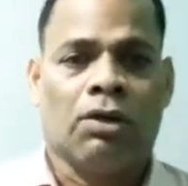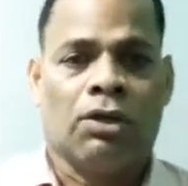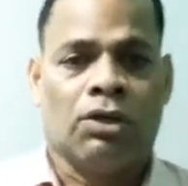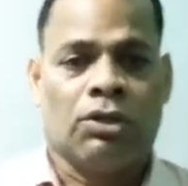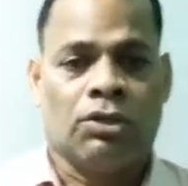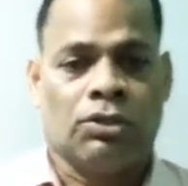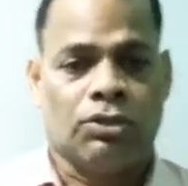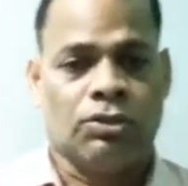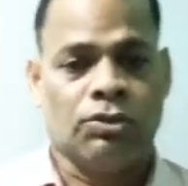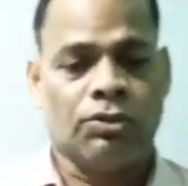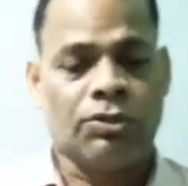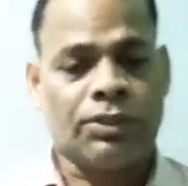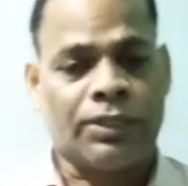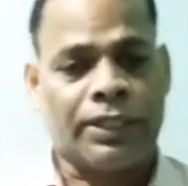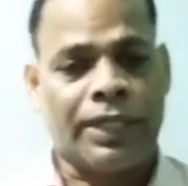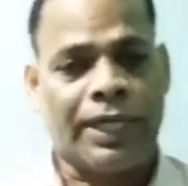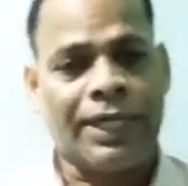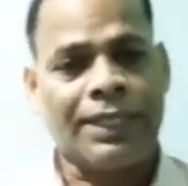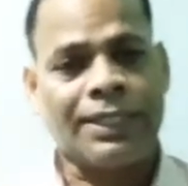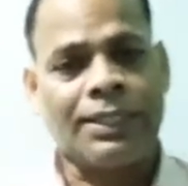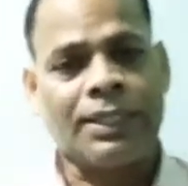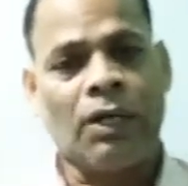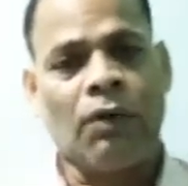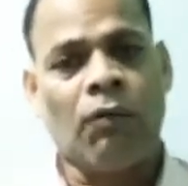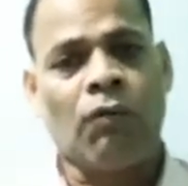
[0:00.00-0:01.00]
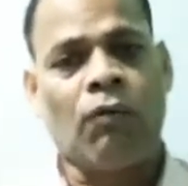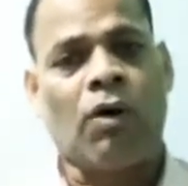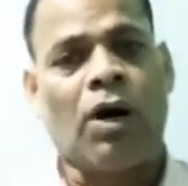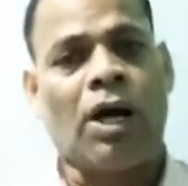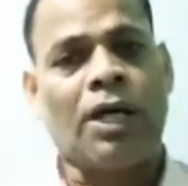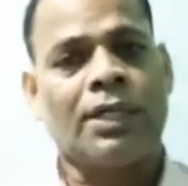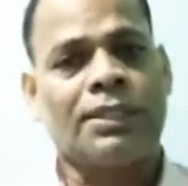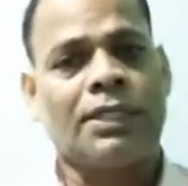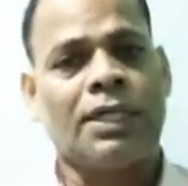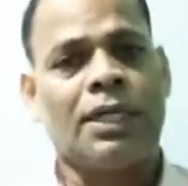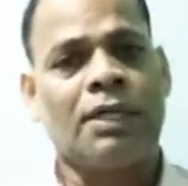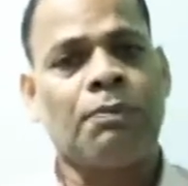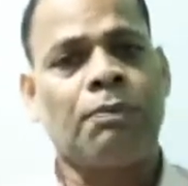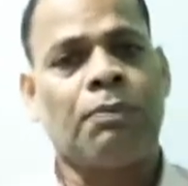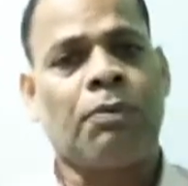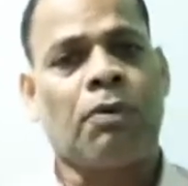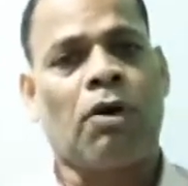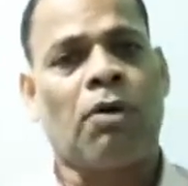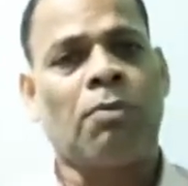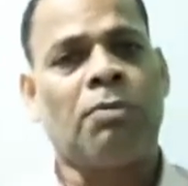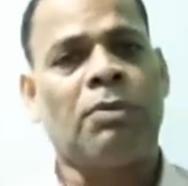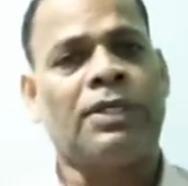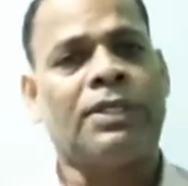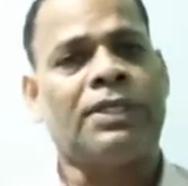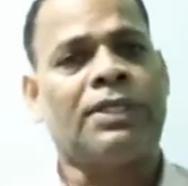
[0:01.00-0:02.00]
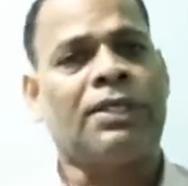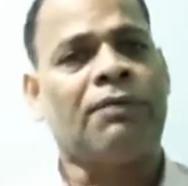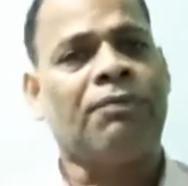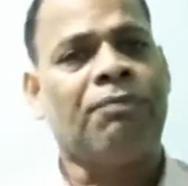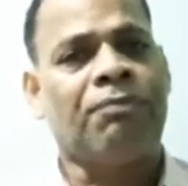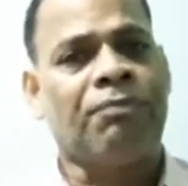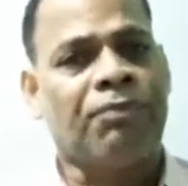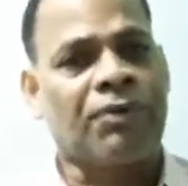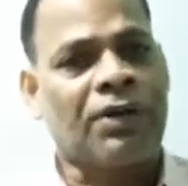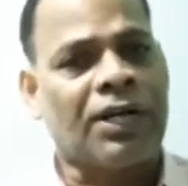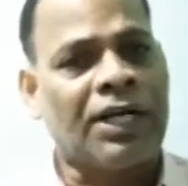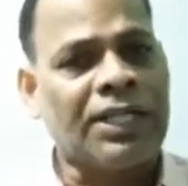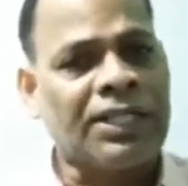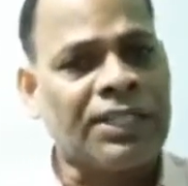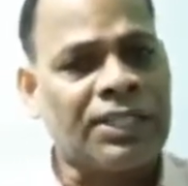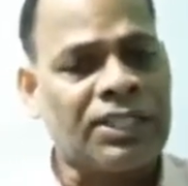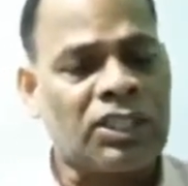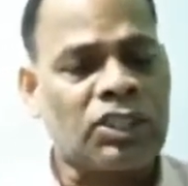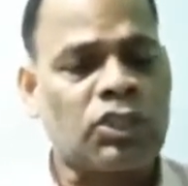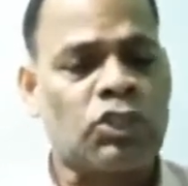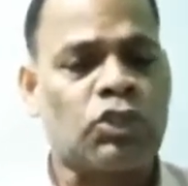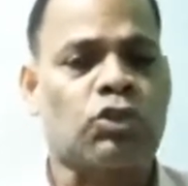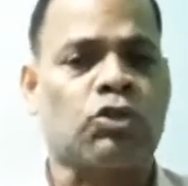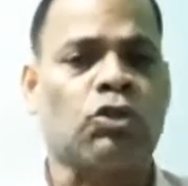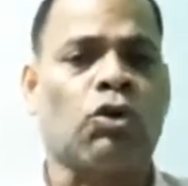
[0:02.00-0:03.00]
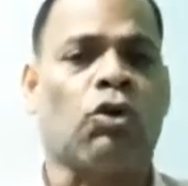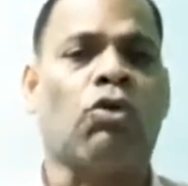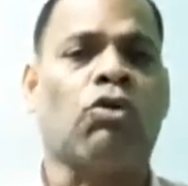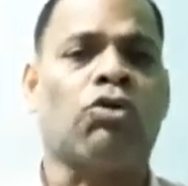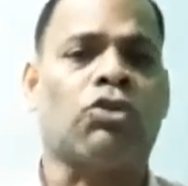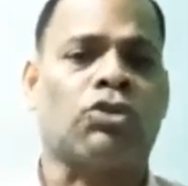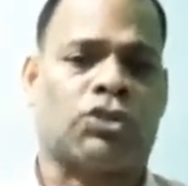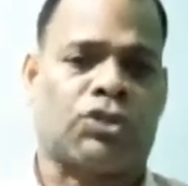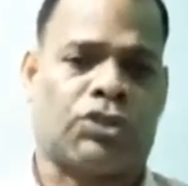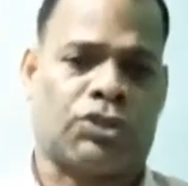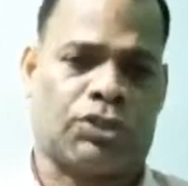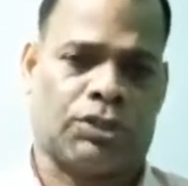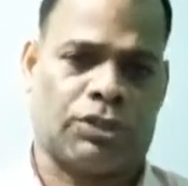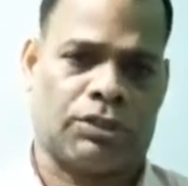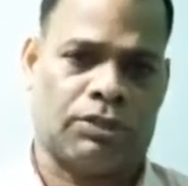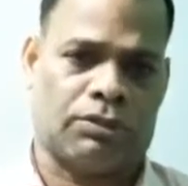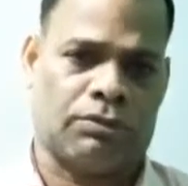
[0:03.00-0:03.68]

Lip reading: You take the water from a different source,